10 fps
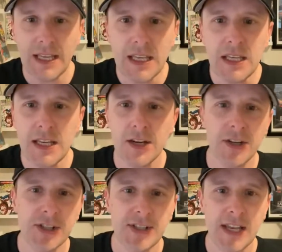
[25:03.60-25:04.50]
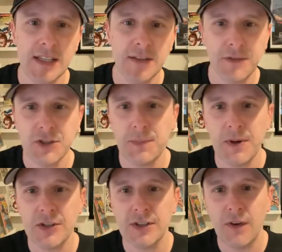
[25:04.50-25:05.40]
in here it says the first
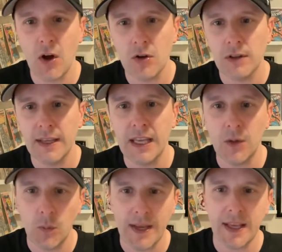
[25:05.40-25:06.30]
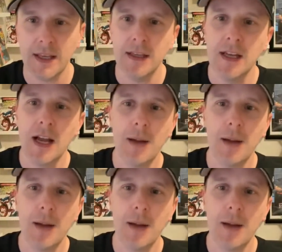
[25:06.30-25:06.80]
appearance of Hulkling and Wiccan,